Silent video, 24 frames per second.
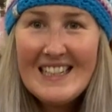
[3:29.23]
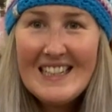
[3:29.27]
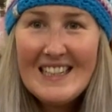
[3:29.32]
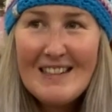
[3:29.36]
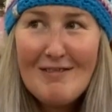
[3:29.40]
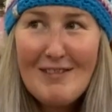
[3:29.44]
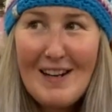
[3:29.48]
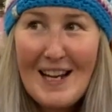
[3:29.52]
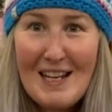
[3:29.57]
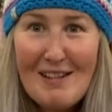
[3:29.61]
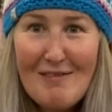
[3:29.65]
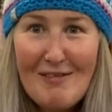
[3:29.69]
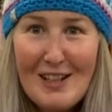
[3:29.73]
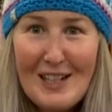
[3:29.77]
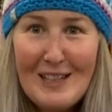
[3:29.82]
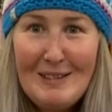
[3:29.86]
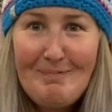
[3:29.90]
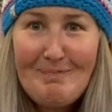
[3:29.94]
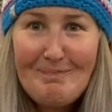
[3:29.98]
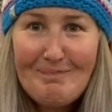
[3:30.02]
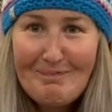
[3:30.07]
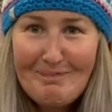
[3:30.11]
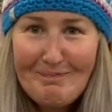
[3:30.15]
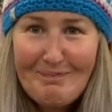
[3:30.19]

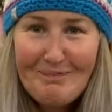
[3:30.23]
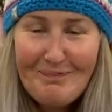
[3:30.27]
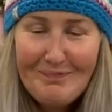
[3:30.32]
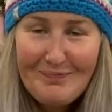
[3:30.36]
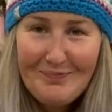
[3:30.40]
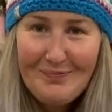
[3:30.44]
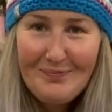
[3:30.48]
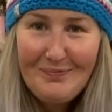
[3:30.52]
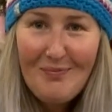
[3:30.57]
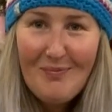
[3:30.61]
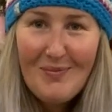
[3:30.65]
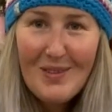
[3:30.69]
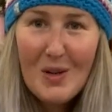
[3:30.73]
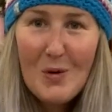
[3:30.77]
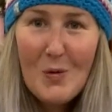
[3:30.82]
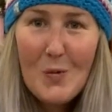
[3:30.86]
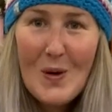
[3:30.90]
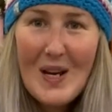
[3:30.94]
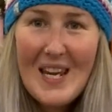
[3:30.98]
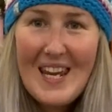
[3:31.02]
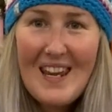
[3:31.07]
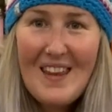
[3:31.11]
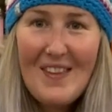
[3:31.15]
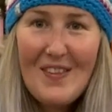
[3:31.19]
flavour
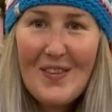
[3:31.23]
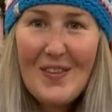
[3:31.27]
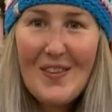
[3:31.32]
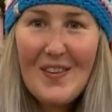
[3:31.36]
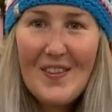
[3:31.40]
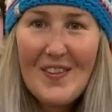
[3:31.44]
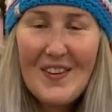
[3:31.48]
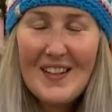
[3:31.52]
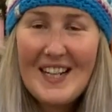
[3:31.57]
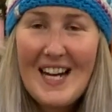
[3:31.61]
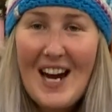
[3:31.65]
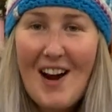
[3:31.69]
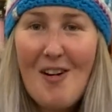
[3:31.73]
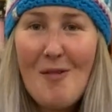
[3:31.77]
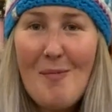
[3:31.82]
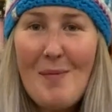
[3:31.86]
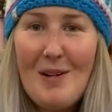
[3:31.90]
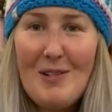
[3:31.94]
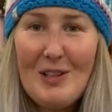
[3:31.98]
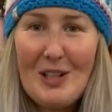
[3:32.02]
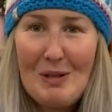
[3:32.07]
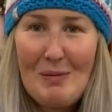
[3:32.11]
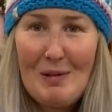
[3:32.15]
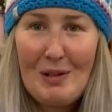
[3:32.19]
with the
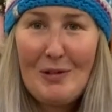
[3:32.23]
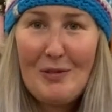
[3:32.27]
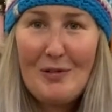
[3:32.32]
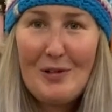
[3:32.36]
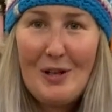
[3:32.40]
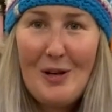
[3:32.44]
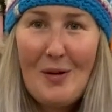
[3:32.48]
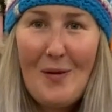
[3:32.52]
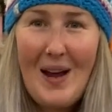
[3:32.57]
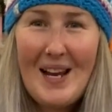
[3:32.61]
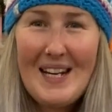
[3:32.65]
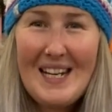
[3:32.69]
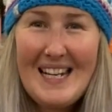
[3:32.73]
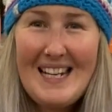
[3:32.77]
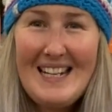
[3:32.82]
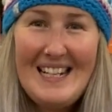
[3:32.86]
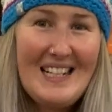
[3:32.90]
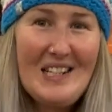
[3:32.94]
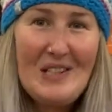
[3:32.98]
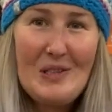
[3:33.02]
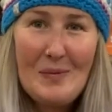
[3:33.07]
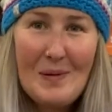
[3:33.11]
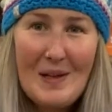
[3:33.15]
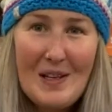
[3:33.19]
caramel coming through and a
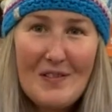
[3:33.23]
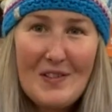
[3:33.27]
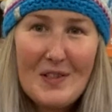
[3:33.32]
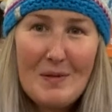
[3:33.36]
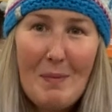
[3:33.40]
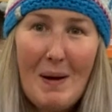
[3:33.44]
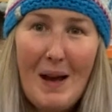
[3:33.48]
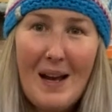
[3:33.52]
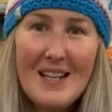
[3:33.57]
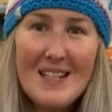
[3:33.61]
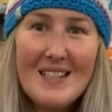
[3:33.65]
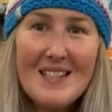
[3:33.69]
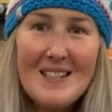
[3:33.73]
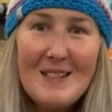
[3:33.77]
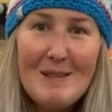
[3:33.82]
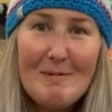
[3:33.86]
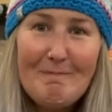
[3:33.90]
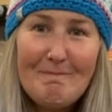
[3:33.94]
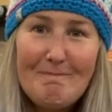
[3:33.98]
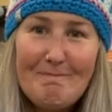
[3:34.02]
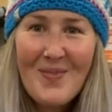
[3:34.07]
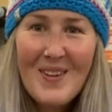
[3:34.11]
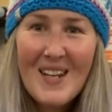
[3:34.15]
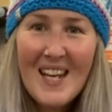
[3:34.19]
little bit of spice.
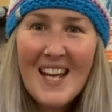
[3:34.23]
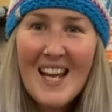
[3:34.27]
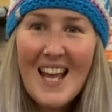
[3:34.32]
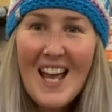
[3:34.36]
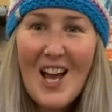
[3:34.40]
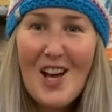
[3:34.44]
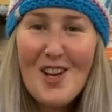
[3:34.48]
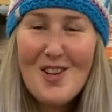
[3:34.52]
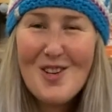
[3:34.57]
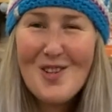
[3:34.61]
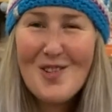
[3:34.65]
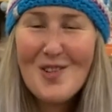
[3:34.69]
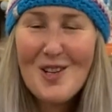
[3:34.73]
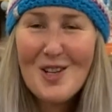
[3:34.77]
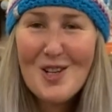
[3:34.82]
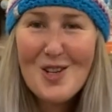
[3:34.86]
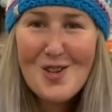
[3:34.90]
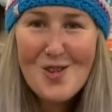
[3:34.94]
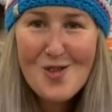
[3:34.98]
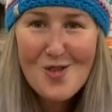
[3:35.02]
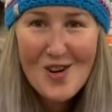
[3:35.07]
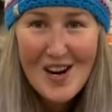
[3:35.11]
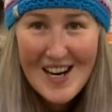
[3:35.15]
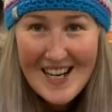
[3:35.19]
Another
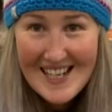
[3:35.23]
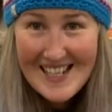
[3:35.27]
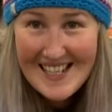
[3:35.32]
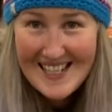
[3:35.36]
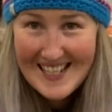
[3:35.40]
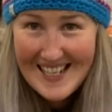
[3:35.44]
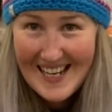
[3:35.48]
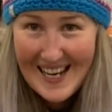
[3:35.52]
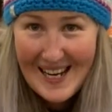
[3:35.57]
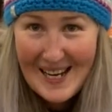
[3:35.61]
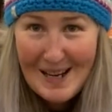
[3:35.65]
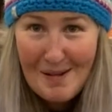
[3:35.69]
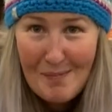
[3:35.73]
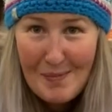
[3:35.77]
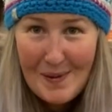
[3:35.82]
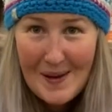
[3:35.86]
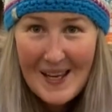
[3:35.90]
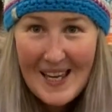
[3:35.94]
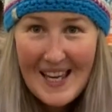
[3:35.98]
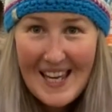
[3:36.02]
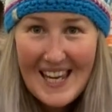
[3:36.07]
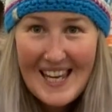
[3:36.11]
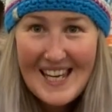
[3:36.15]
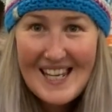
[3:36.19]
great
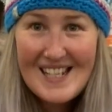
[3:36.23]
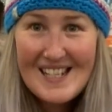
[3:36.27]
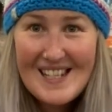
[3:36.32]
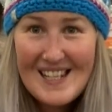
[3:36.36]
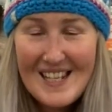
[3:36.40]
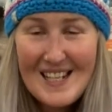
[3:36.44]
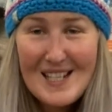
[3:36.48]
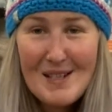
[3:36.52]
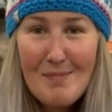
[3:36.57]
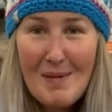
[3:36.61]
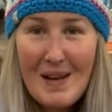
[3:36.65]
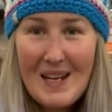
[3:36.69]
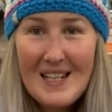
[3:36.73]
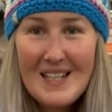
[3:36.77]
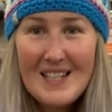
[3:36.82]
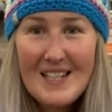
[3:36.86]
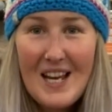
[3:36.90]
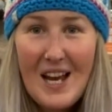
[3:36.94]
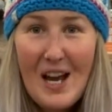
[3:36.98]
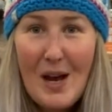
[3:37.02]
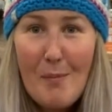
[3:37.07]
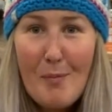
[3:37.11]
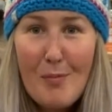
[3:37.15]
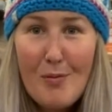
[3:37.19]
tip is this makes
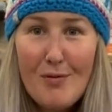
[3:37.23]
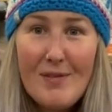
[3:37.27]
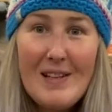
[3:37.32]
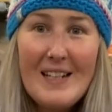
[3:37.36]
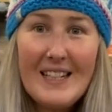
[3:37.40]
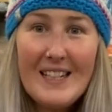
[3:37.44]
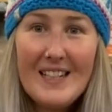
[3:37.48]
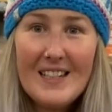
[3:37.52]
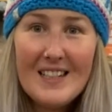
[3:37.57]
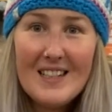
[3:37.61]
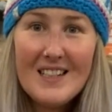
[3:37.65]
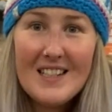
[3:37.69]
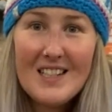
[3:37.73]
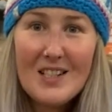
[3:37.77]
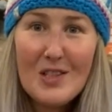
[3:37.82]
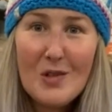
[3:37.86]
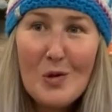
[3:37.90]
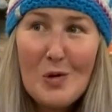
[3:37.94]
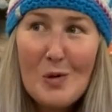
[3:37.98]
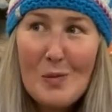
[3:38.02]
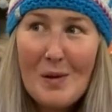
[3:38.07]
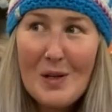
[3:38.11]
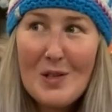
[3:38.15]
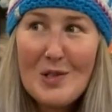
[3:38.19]
a brilliant
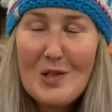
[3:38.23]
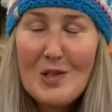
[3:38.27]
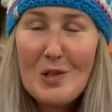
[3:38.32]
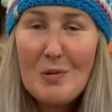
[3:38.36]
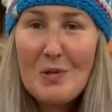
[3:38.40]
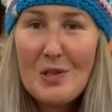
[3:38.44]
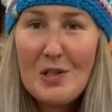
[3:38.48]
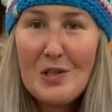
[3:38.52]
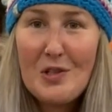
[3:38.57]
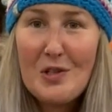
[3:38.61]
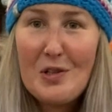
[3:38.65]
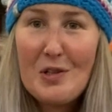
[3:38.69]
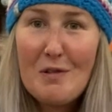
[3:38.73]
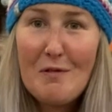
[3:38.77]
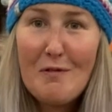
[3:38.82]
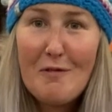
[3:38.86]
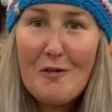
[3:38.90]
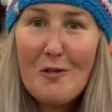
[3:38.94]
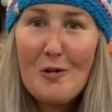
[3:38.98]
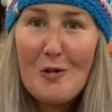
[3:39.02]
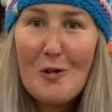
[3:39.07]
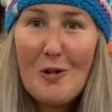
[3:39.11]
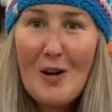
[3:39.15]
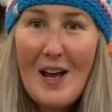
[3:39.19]
almost substitute
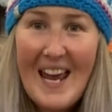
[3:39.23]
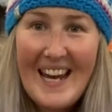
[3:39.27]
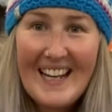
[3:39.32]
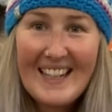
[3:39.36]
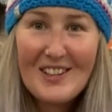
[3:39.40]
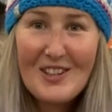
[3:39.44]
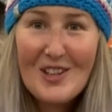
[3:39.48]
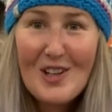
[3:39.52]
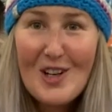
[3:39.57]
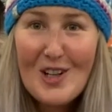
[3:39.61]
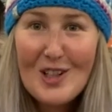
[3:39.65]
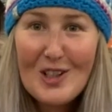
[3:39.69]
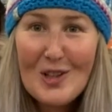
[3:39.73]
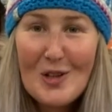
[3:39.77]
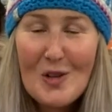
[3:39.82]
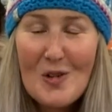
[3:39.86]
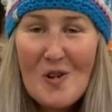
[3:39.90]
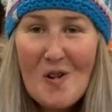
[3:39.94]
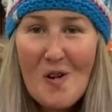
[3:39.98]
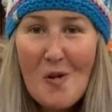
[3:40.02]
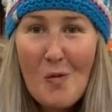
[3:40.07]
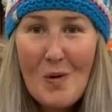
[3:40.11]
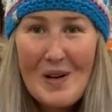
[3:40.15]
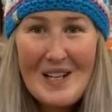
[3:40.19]
for eggnog
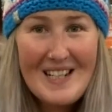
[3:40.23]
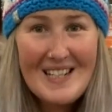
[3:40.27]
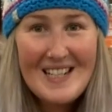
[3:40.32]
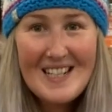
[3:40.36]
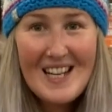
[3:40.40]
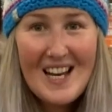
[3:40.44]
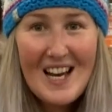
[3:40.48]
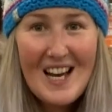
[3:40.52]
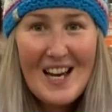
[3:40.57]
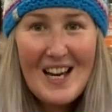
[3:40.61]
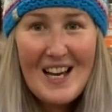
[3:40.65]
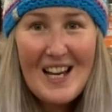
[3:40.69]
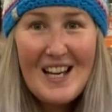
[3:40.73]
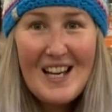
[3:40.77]
or a winter